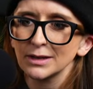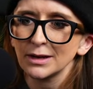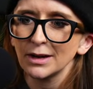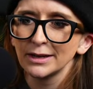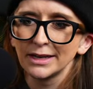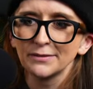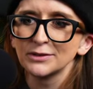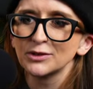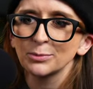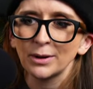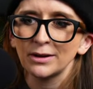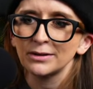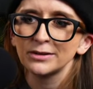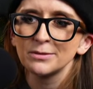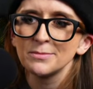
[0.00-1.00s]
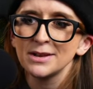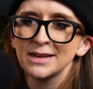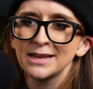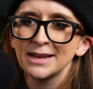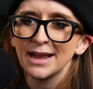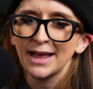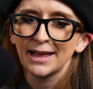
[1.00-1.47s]
a given spot on the
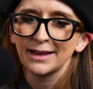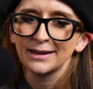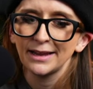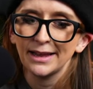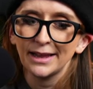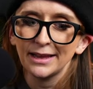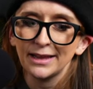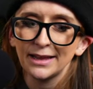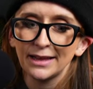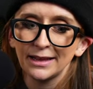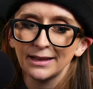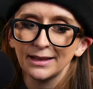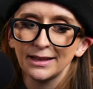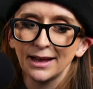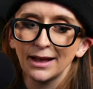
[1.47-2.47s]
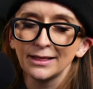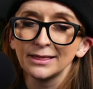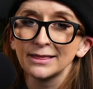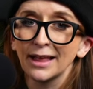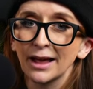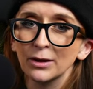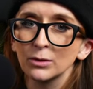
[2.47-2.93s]
mini and
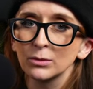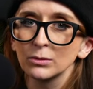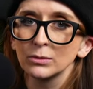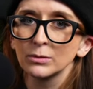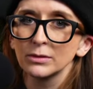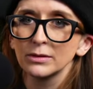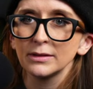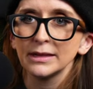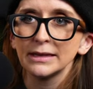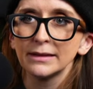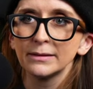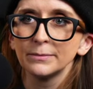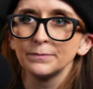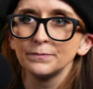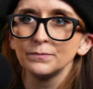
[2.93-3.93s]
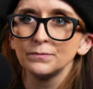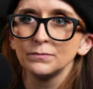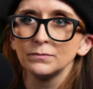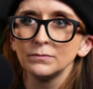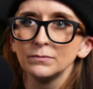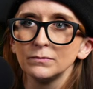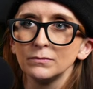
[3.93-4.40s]
allow the
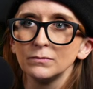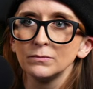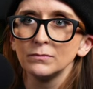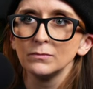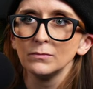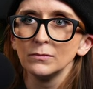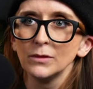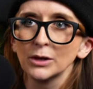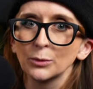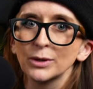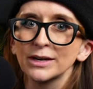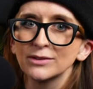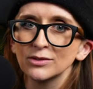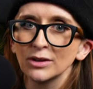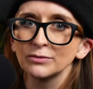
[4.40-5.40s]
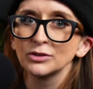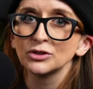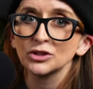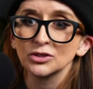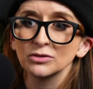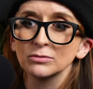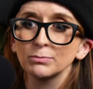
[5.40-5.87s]
liquid itself to
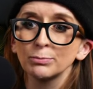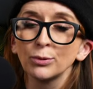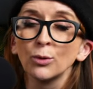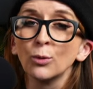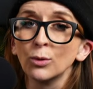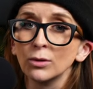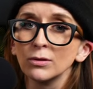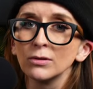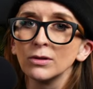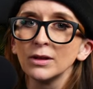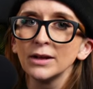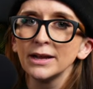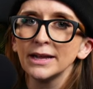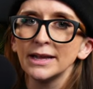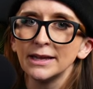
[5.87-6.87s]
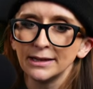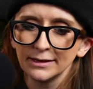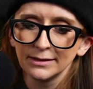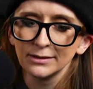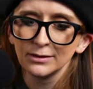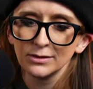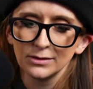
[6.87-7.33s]
just pool
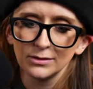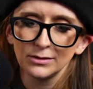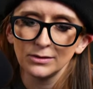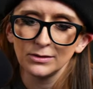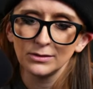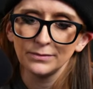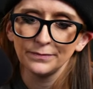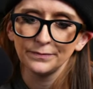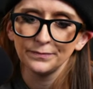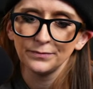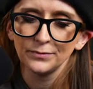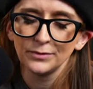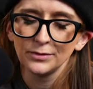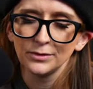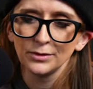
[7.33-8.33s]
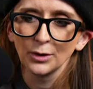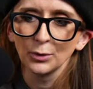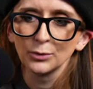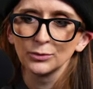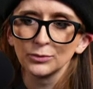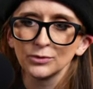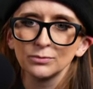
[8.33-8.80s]
in
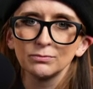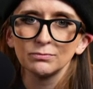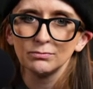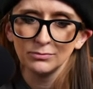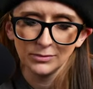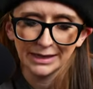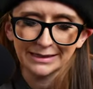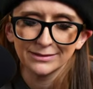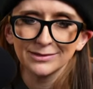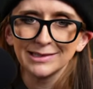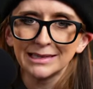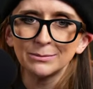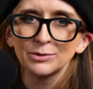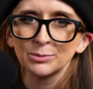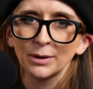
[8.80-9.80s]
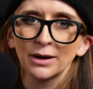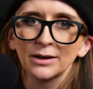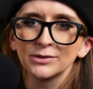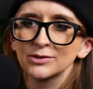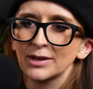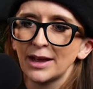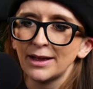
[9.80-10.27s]
those like deep
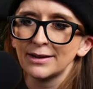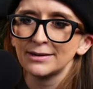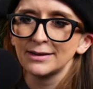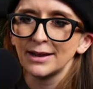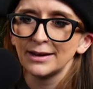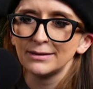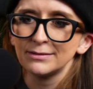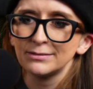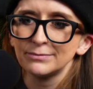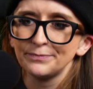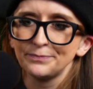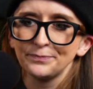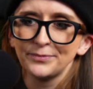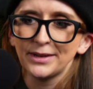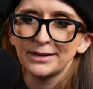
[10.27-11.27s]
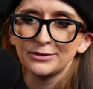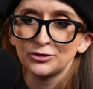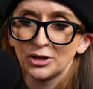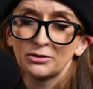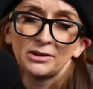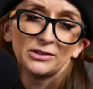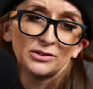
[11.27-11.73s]
spots and and
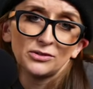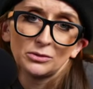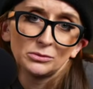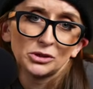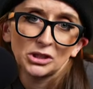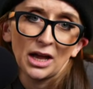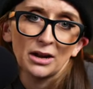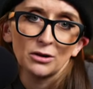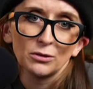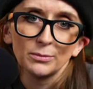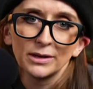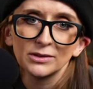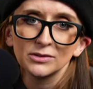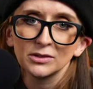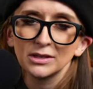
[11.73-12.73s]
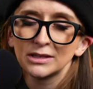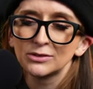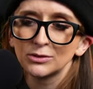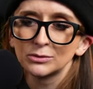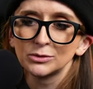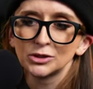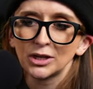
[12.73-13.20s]
generates its own shadow basically its
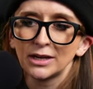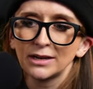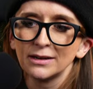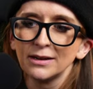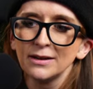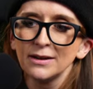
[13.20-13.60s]
own shade